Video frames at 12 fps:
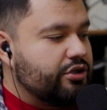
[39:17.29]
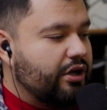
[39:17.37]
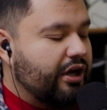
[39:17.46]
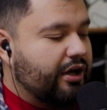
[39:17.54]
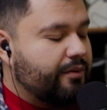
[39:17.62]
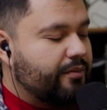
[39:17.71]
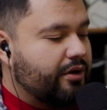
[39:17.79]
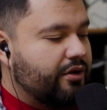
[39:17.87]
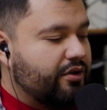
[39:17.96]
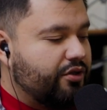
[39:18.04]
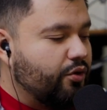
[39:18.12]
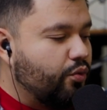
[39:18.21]

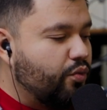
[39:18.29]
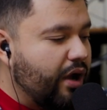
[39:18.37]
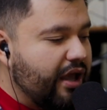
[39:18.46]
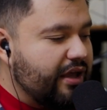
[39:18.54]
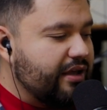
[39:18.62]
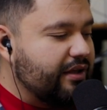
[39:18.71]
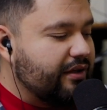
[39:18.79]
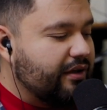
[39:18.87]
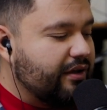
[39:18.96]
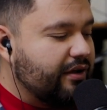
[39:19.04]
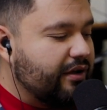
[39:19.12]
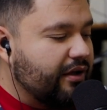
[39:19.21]
the way
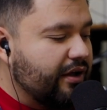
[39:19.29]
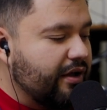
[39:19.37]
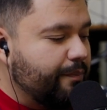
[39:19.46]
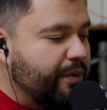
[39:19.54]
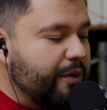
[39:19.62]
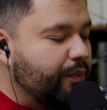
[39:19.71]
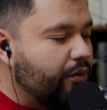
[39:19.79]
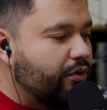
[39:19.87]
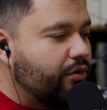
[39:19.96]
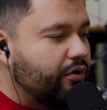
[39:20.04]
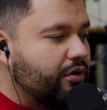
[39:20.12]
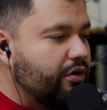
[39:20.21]

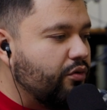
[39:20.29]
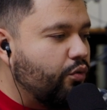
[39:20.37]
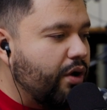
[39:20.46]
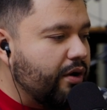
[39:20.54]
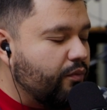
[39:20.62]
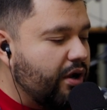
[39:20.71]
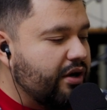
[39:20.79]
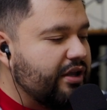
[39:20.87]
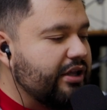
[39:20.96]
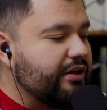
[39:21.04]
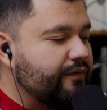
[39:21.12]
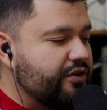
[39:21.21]
people, when
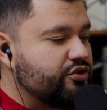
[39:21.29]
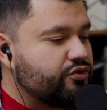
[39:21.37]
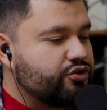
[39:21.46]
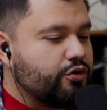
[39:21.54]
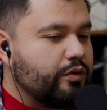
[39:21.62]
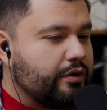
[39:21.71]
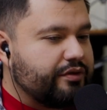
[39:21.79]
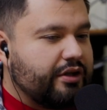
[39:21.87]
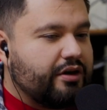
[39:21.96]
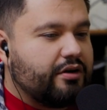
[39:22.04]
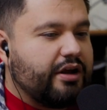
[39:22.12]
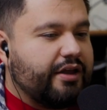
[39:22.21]
individuals who go out
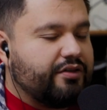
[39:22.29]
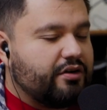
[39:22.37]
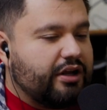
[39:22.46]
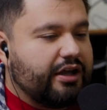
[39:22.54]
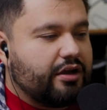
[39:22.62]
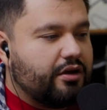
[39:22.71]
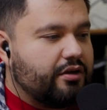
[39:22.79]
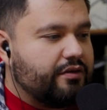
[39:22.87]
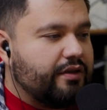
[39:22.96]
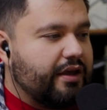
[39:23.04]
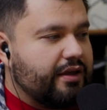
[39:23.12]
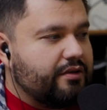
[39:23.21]
there and they're like,
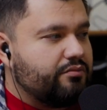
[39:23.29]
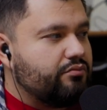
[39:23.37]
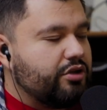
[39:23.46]
they